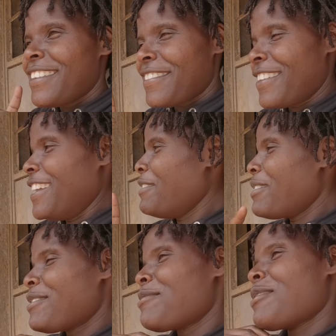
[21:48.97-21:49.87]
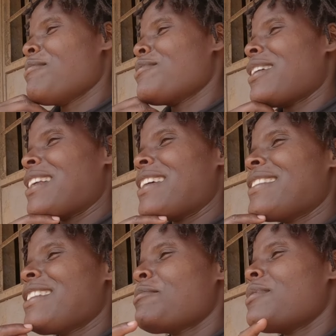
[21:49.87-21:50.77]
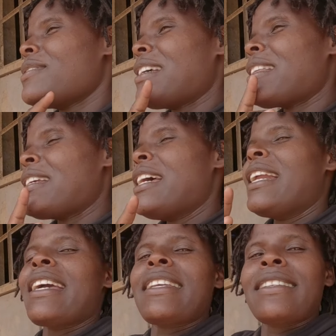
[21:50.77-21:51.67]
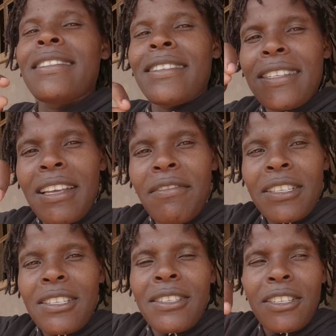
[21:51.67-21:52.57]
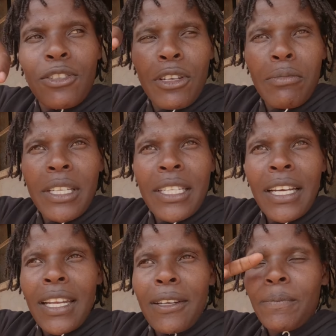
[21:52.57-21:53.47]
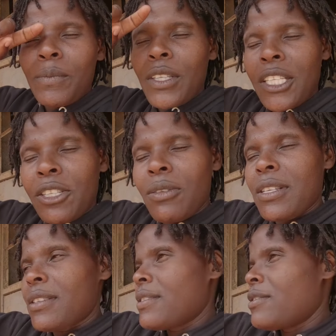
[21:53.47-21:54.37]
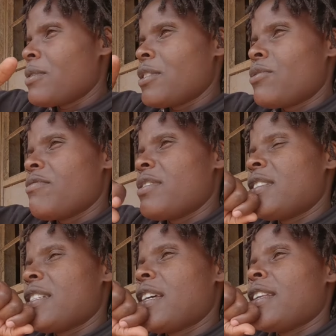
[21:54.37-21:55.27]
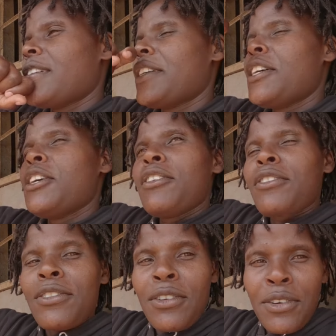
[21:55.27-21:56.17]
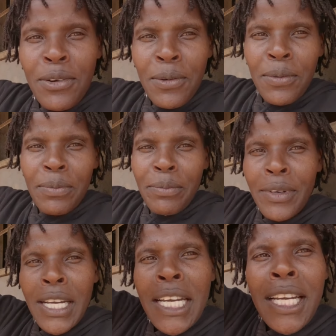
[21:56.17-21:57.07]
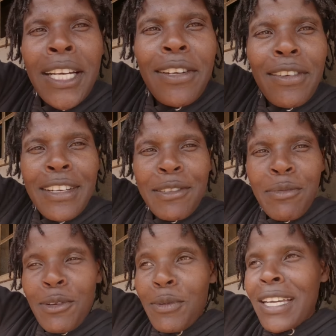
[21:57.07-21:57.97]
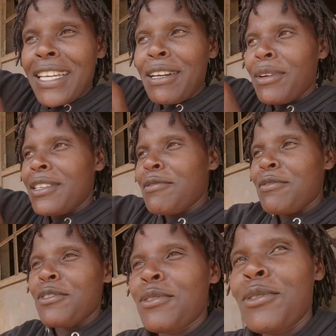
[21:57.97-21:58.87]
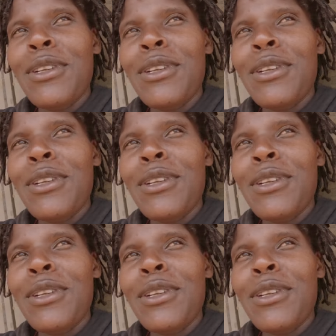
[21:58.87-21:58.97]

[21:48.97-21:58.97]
Really wants to come to Kenya. She has been saying that, like, since ever she joined my channel, she always says she wants to visit Kenya. So, Doreen Small, we are here waiting for you.